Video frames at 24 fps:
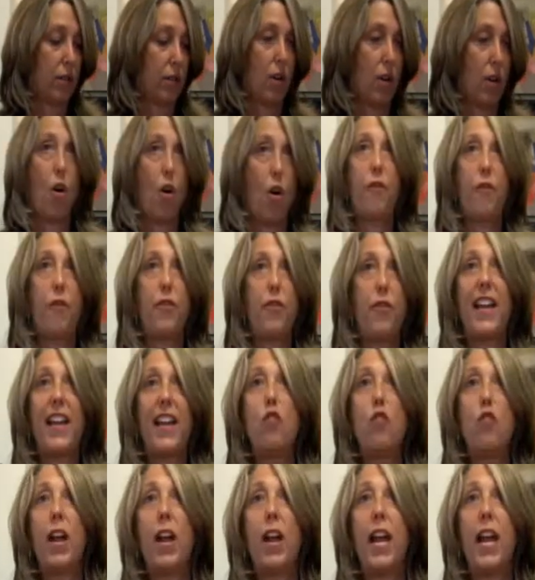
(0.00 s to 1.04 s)
Or if they
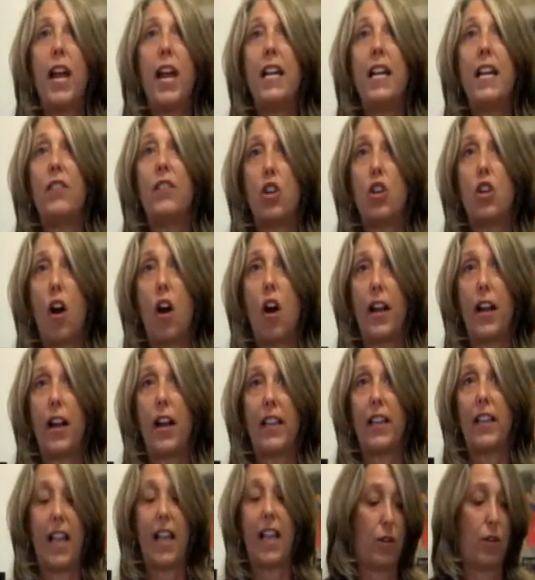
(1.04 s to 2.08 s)
can read in the target
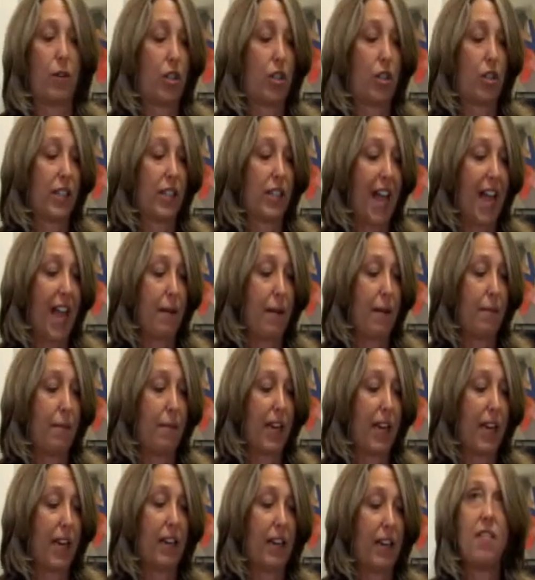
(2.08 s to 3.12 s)
language, does that
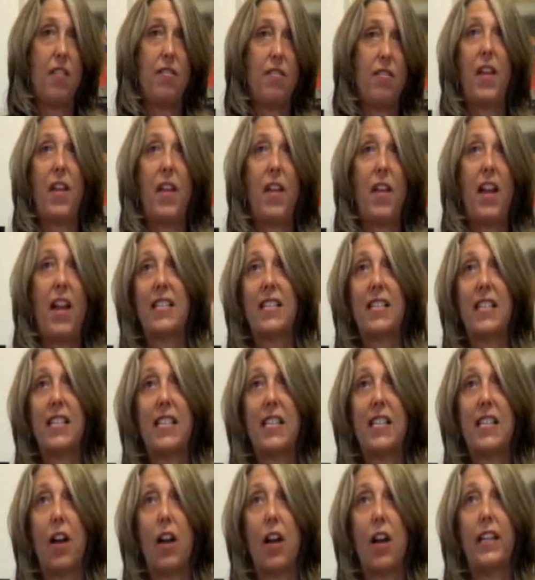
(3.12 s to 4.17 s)
mean that they
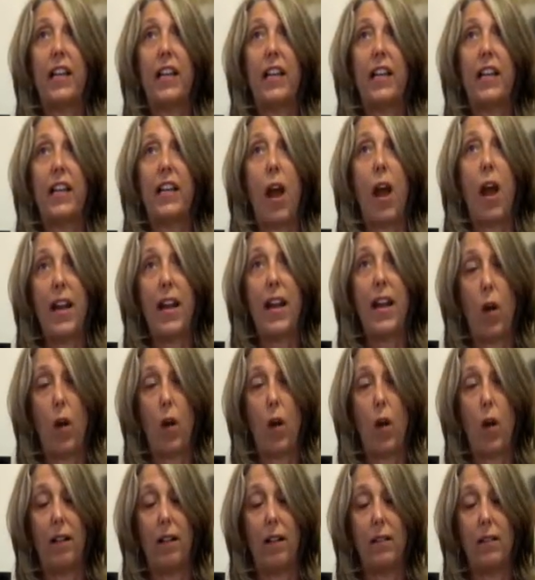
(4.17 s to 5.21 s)
necessarily write
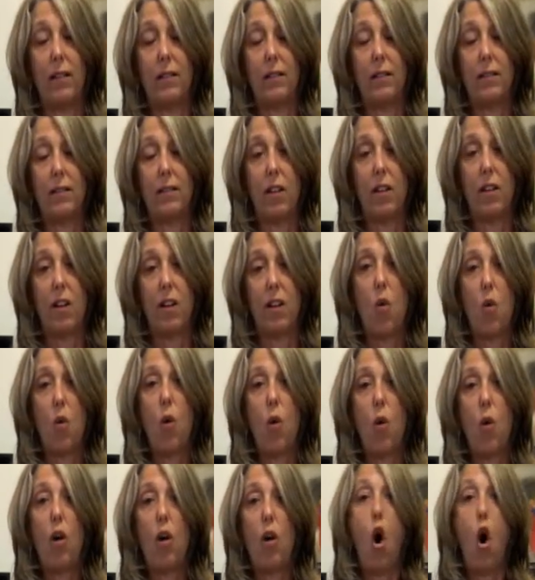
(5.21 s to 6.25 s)
well?
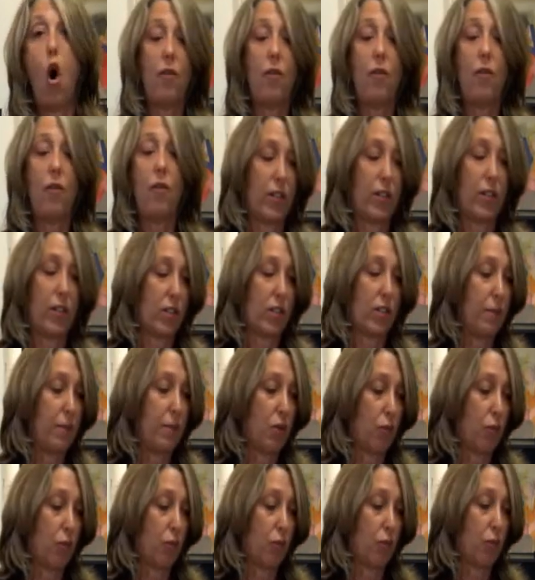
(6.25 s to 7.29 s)
Well, all of us seem
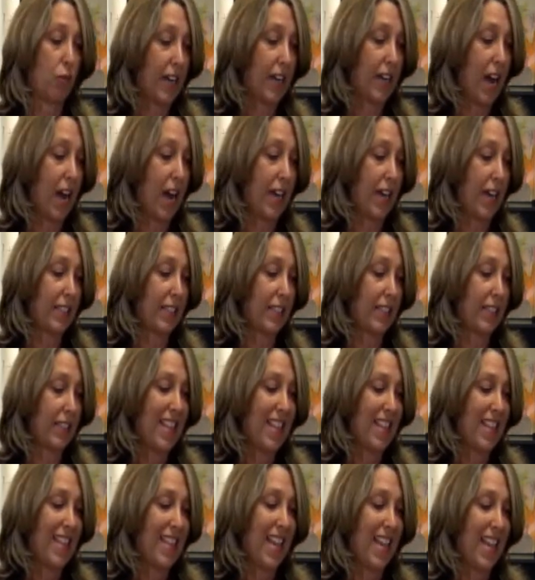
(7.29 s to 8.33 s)
to recognize
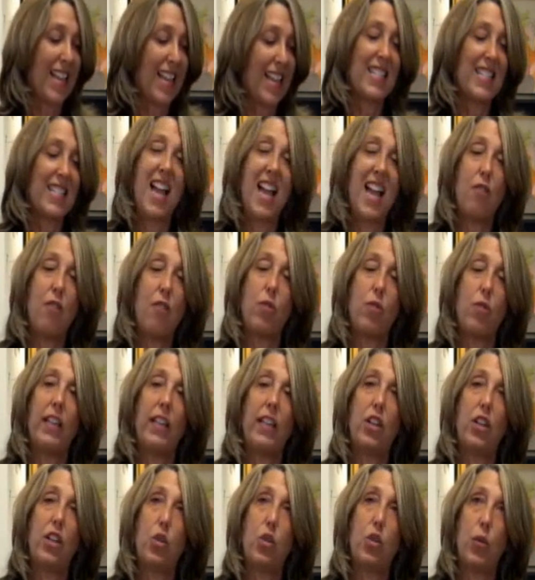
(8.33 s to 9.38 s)
that that's not
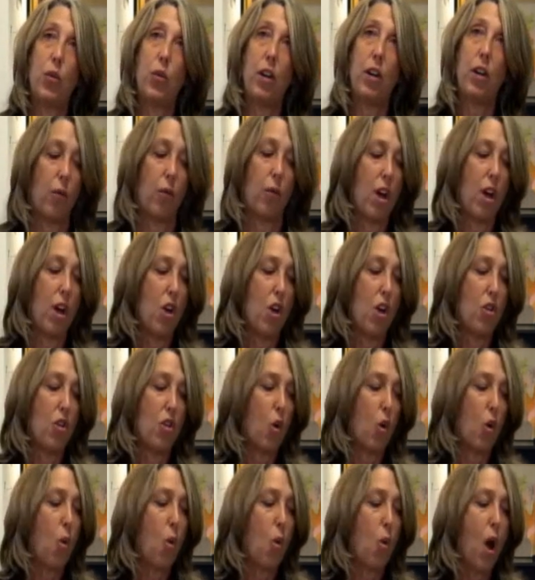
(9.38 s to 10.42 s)
really true.
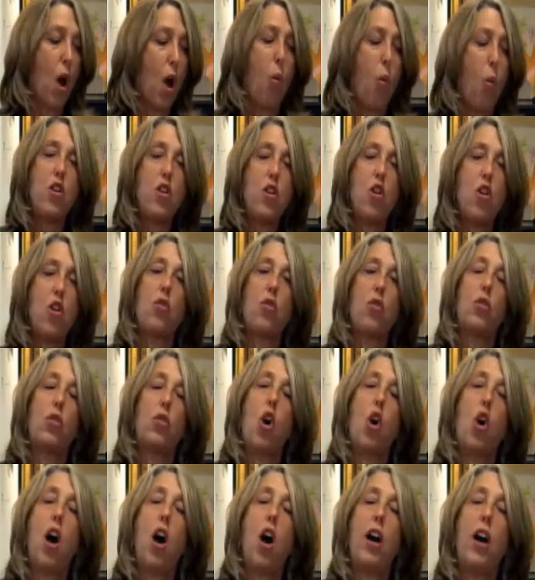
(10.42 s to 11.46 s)
So when you're
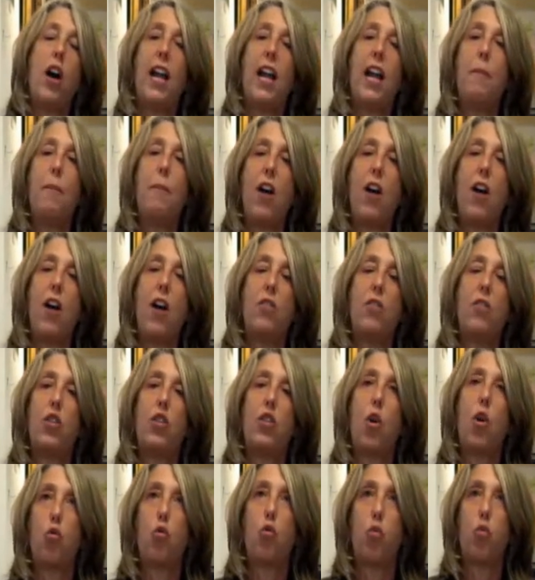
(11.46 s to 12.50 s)
talking about
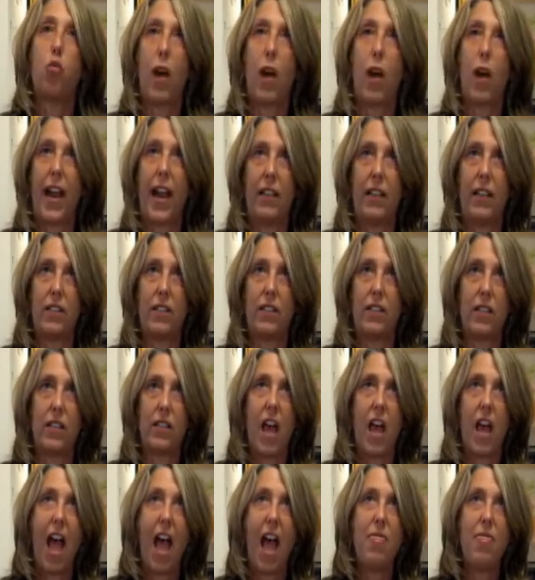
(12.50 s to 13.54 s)
your grades,
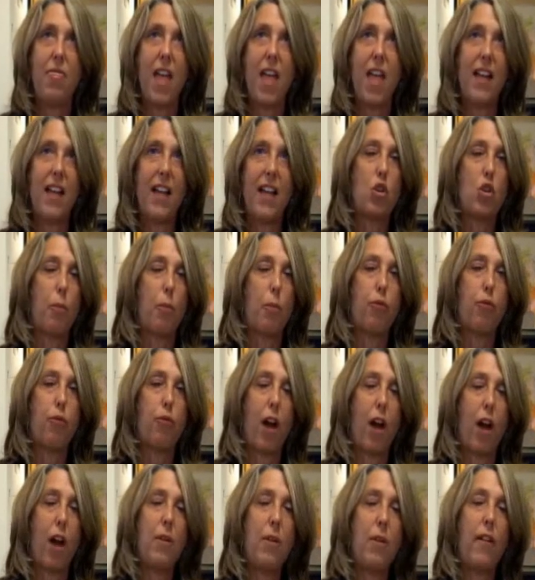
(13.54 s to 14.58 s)
and that's your
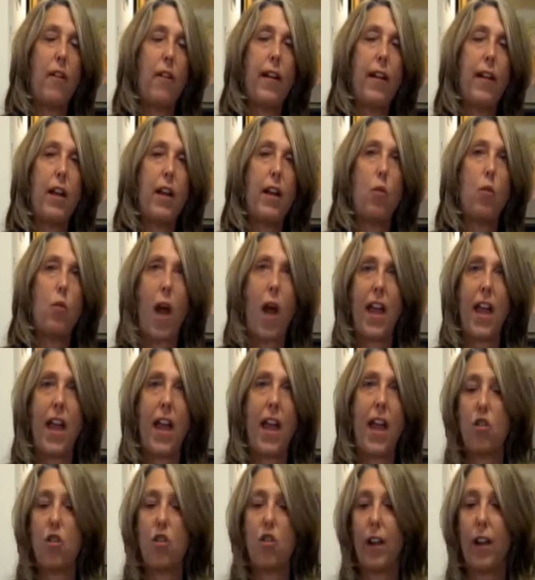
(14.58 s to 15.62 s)
primary way
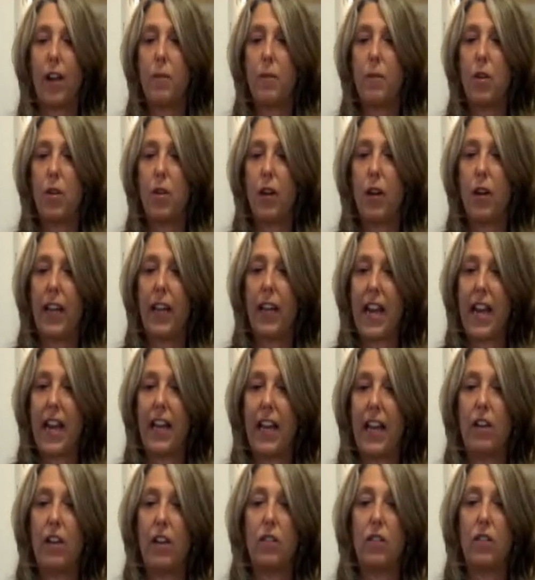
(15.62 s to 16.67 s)
that you're
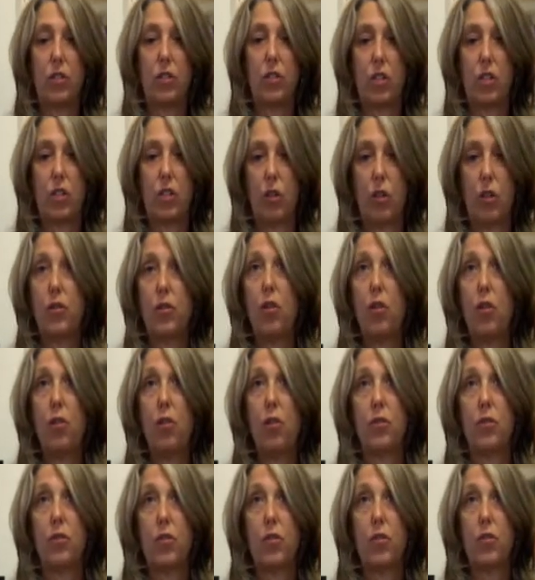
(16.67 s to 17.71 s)
communicating to the
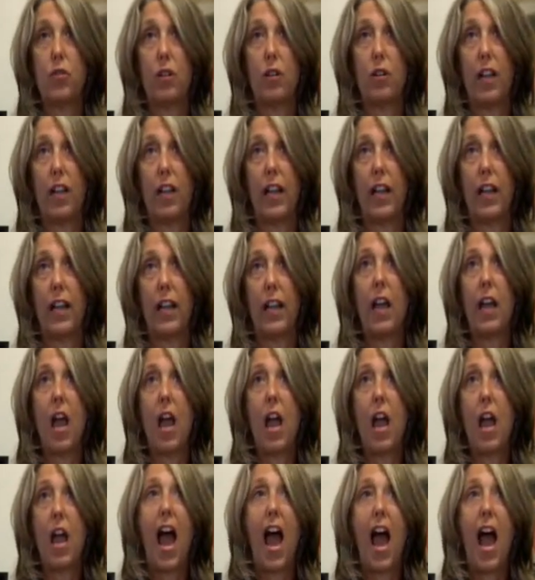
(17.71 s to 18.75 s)
students, certainly,
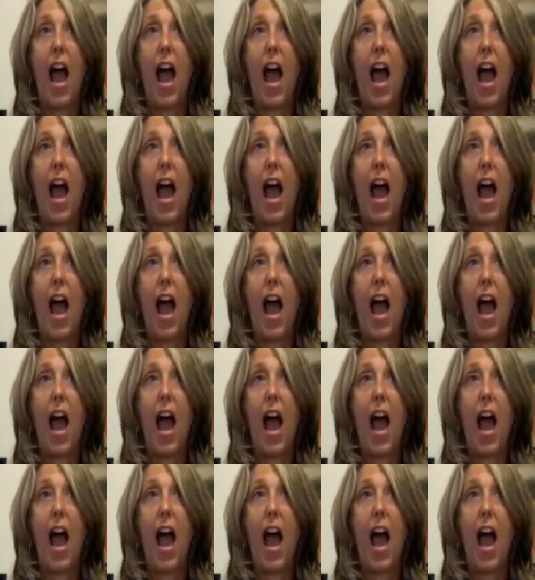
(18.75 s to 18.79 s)
how